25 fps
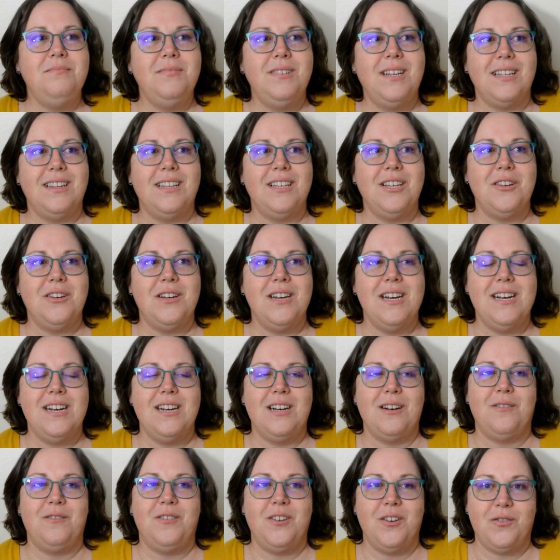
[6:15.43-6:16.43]
I think you
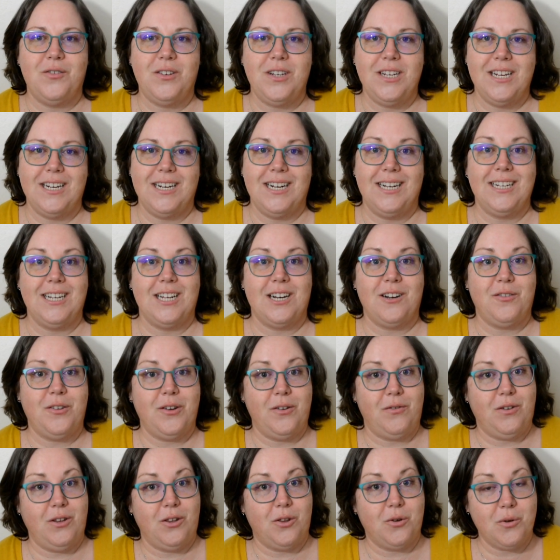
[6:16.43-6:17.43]
needed a 50, and I got a
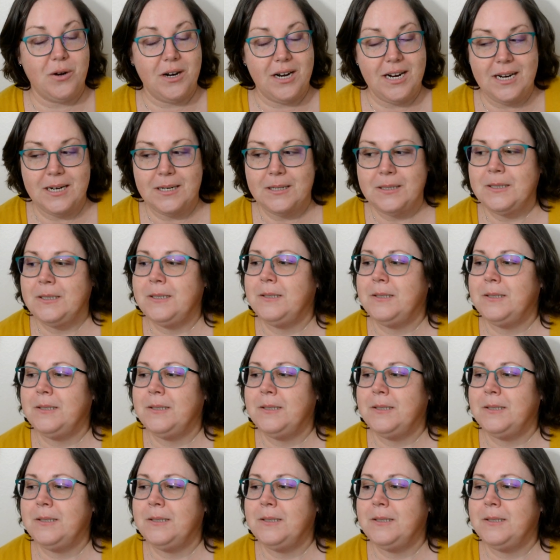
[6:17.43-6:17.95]
53.